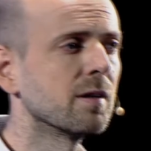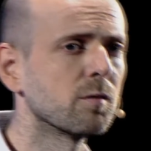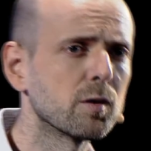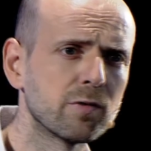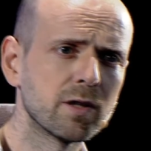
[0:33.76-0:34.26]

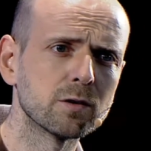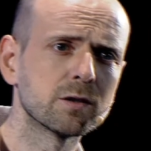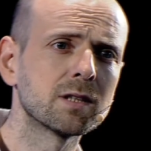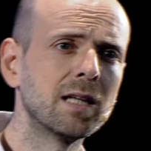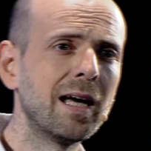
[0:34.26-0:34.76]
that
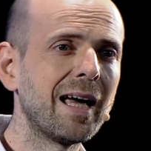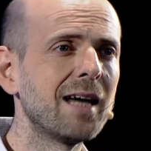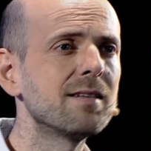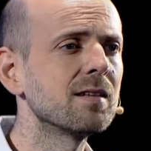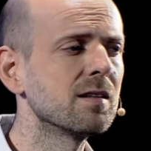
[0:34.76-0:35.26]
reveals
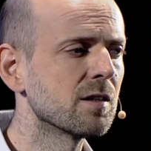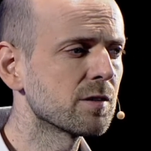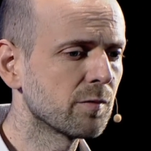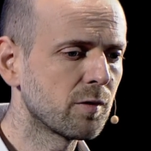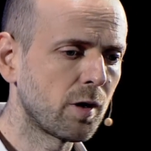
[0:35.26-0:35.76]
18
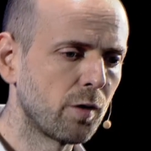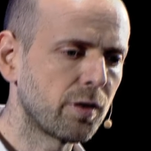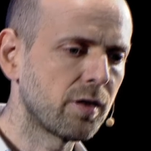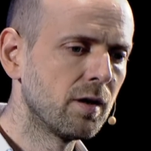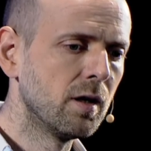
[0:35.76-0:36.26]
years of
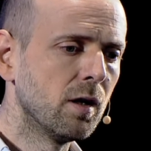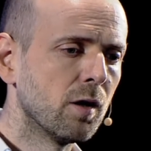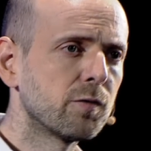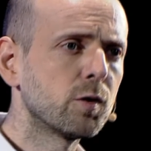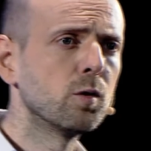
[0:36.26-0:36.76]
growth
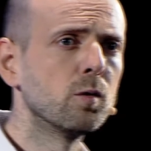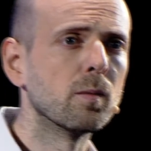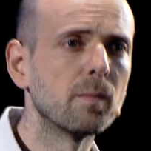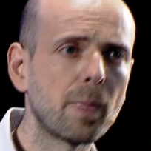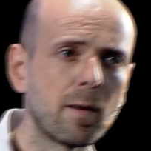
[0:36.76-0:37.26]
of
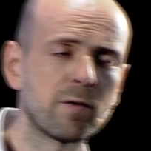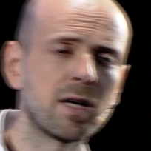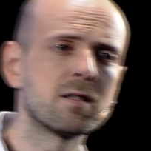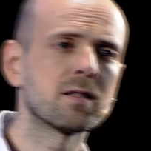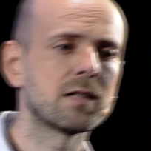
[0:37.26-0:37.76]
two of
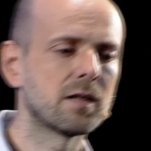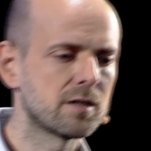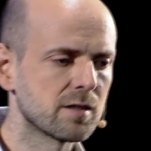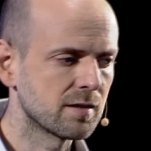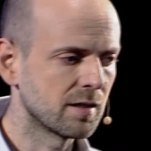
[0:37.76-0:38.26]
Asia's
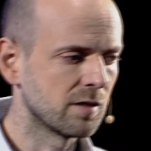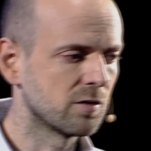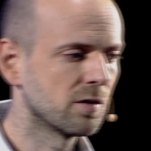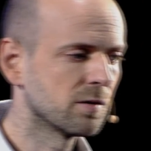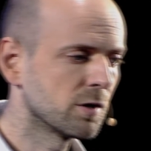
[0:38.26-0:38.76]
largest
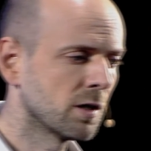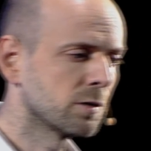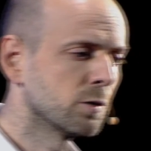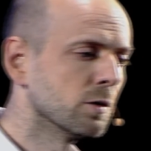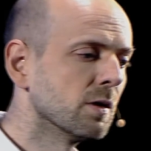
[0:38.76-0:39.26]
cities,
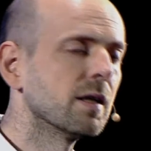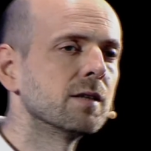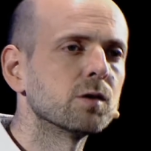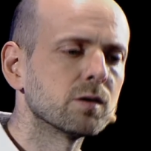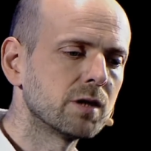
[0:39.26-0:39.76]
Chengdu
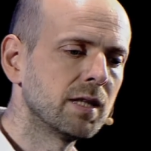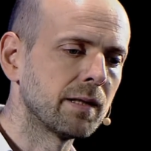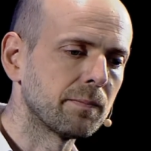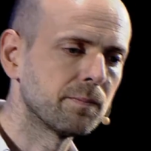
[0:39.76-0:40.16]
and Chongqing.